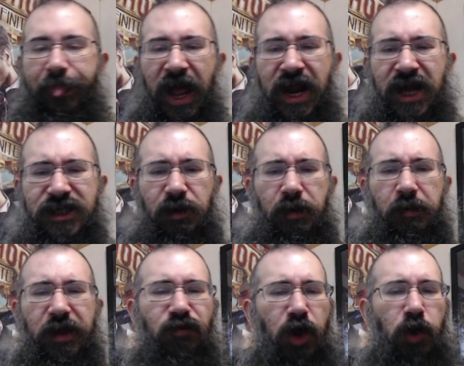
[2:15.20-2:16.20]
There's something in my
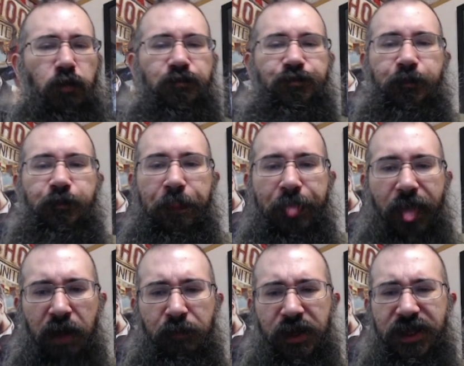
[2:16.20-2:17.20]
throat.
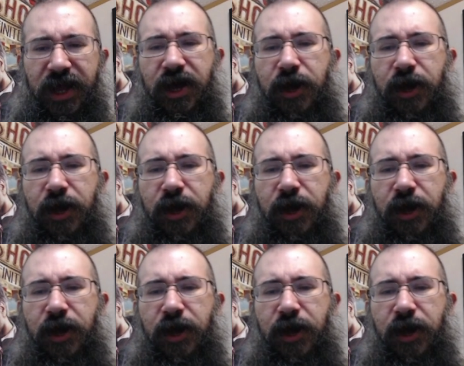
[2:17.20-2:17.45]
But they